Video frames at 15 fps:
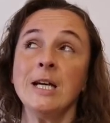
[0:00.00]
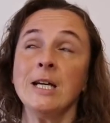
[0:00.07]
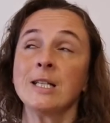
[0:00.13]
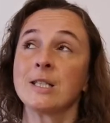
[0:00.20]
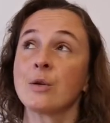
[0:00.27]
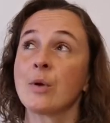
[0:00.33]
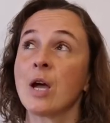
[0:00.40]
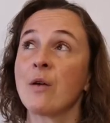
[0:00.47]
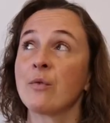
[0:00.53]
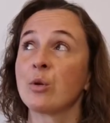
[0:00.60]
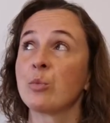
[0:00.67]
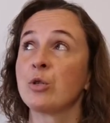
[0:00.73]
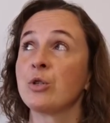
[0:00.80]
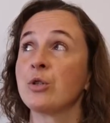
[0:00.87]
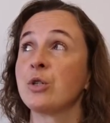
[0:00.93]
So we have an
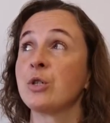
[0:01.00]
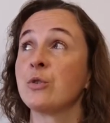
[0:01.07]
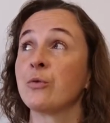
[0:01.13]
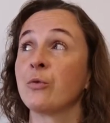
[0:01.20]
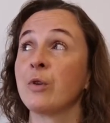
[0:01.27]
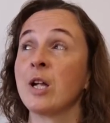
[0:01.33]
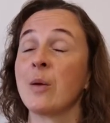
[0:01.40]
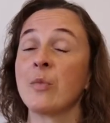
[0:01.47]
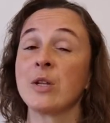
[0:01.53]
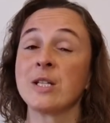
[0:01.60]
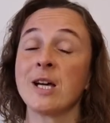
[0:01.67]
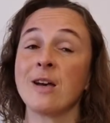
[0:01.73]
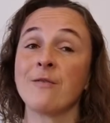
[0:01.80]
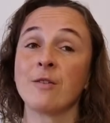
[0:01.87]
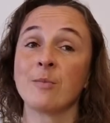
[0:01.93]
opportunity to free up the
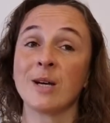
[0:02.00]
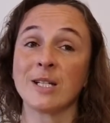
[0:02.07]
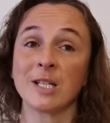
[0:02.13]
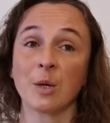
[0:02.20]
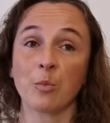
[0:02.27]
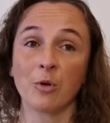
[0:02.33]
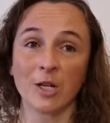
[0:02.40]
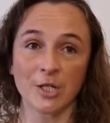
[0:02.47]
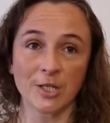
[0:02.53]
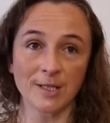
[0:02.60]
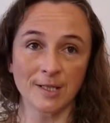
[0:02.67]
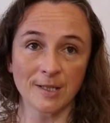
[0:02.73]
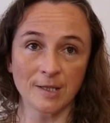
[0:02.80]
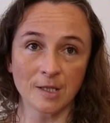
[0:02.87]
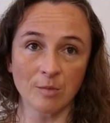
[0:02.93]
diaphragmatic pressure
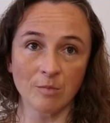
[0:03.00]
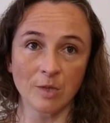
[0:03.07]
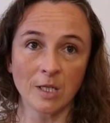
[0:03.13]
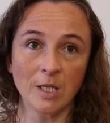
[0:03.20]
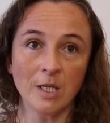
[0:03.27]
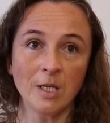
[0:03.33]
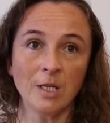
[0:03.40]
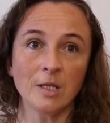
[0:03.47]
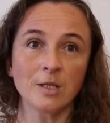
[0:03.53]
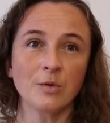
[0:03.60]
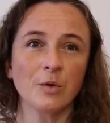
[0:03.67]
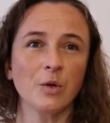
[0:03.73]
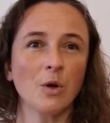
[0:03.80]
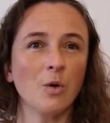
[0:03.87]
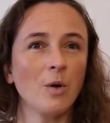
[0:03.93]
system. So
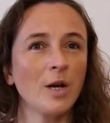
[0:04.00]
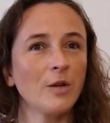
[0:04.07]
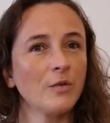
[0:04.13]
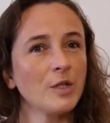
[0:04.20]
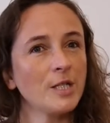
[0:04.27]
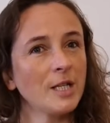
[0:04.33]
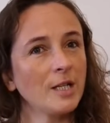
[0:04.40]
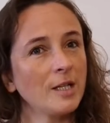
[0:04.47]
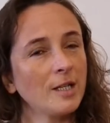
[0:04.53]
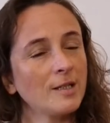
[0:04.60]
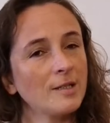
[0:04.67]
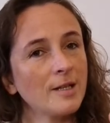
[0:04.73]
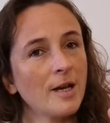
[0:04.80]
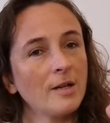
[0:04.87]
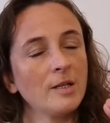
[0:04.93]
we've got quite a few
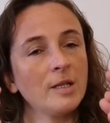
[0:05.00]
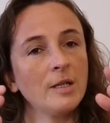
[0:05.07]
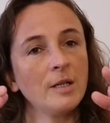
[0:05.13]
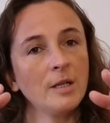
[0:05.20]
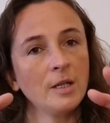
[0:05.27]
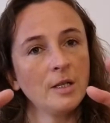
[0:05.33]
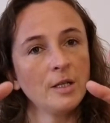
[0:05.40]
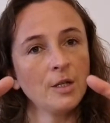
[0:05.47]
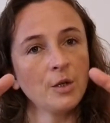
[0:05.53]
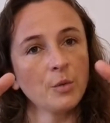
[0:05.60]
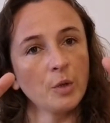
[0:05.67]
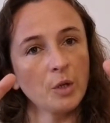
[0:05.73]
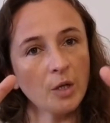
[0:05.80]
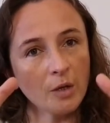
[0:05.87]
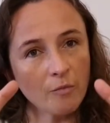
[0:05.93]
techniques that, we
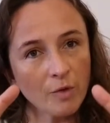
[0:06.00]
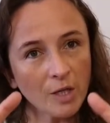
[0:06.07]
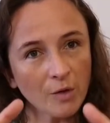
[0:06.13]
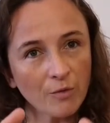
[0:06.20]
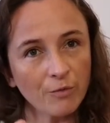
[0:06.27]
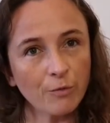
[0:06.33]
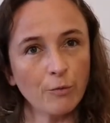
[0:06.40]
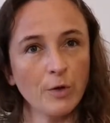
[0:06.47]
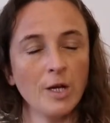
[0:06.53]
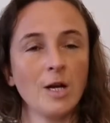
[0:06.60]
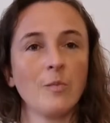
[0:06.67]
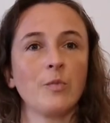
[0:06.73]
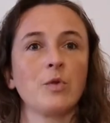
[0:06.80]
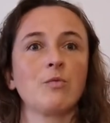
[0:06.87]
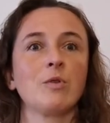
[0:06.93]
really free
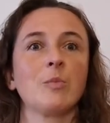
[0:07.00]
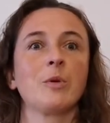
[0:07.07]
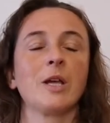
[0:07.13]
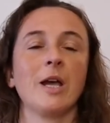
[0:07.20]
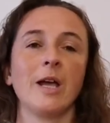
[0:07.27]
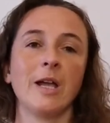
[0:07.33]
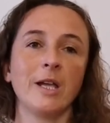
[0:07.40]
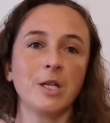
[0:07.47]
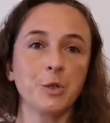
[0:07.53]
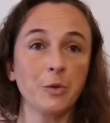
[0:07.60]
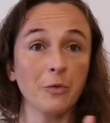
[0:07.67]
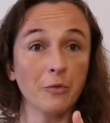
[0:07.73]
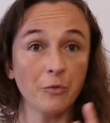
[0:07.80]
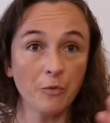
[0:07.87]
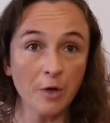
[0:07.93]
up the rib cage, we
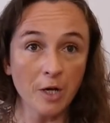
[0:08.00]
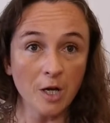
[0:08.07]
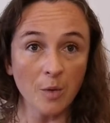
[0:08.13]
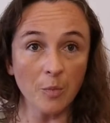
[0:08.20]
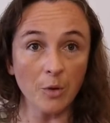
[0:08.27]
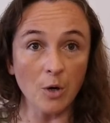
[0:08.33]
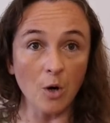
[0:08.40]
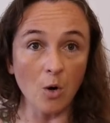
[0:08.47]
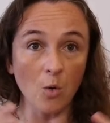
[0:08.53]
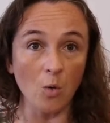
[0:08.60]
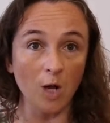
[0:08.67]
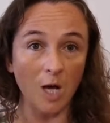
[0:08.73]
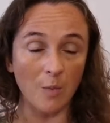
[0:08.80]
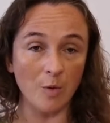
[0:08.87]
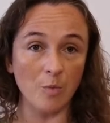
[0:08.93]
free up the whole
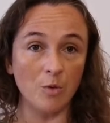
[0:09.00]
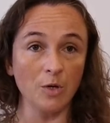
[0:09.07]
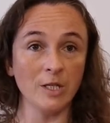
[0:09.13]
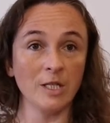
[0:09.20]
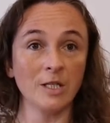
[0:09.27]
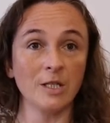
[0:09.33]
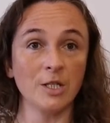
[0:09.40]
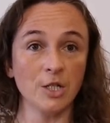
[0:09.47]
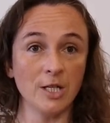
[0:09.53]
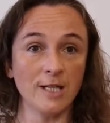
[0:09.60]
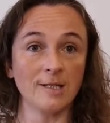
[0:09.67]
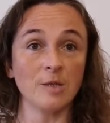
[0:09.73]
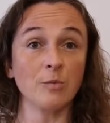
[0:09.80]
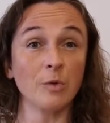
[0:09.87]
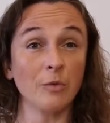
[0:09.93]
upper body and the
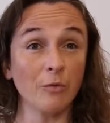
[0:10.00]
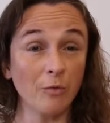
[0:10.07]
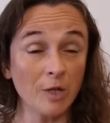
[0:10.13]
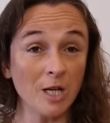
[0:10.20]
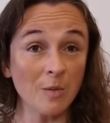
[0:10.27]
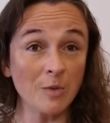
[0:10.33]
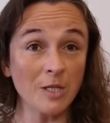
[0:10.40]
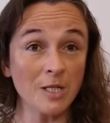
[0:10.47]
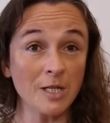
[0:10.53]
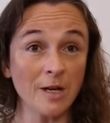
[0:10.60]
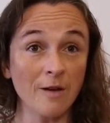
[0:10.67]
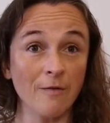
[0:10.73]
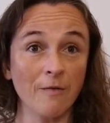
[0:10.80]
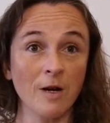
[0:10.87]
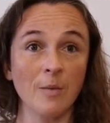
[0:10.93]
chest, and we free up the
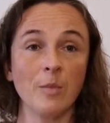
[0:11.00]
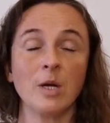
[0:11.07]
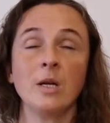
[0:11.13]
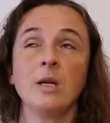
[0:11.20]
diaphragm,